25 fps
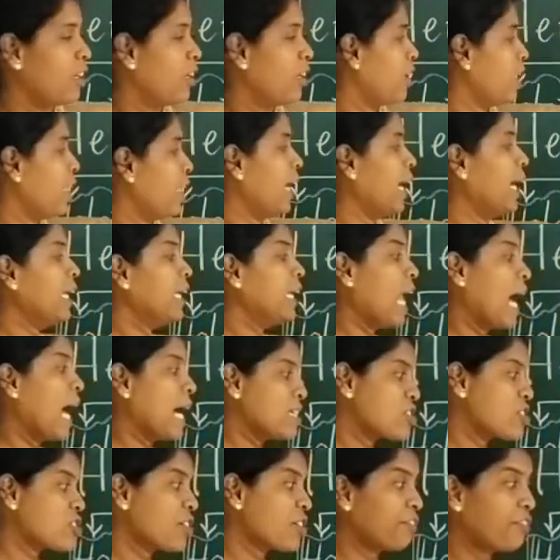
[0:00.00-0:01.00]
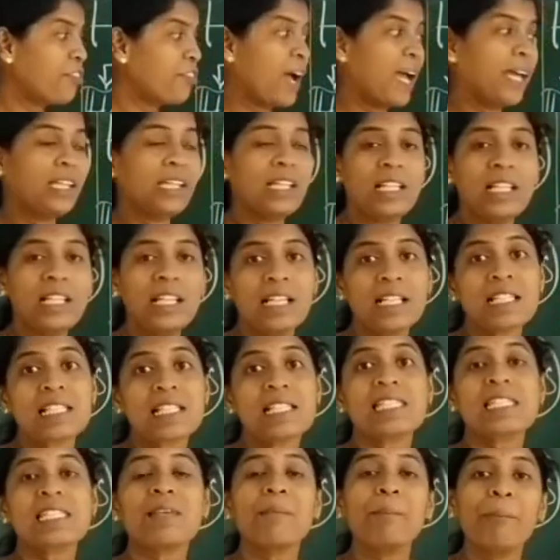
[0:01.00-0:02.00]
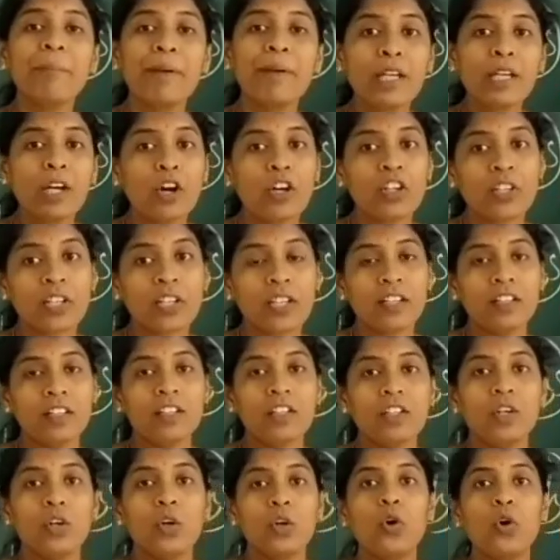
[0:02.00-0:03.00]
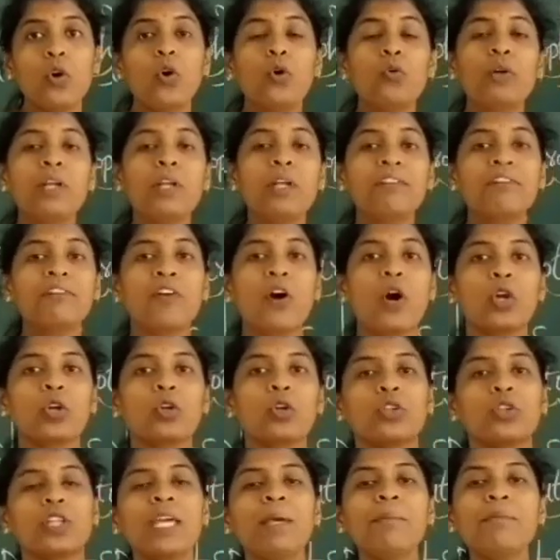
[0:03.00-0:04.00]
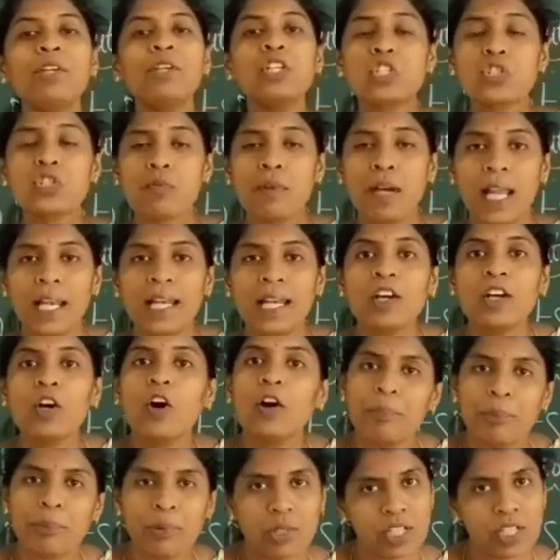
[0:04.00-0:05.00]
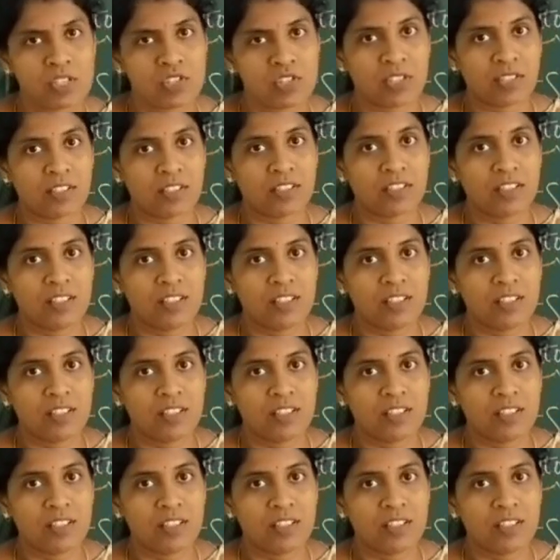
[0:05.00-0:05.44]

And last and final, symbiotic, who will follow the mutual cooperation.